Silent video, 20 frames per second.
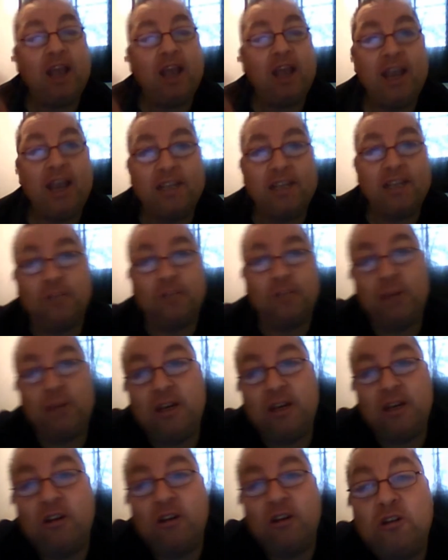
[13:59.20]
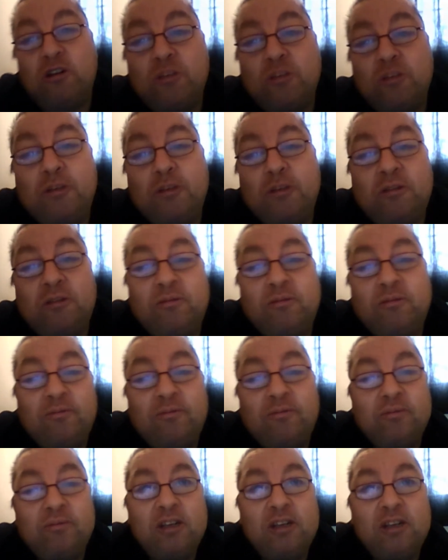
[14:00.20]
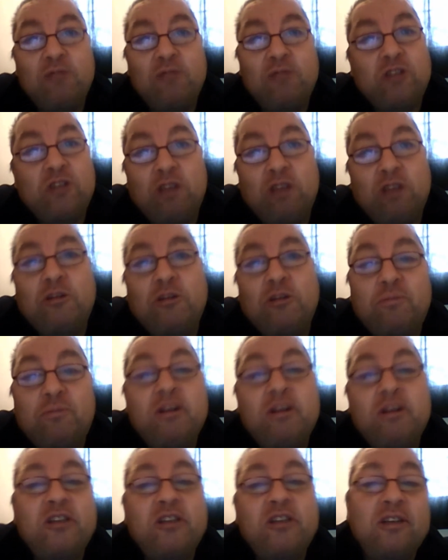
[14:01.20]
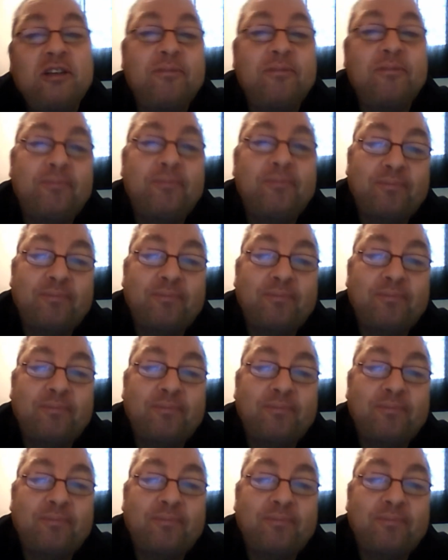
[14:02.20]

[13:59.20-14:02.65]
I hated being in a hospital. It was so depressing.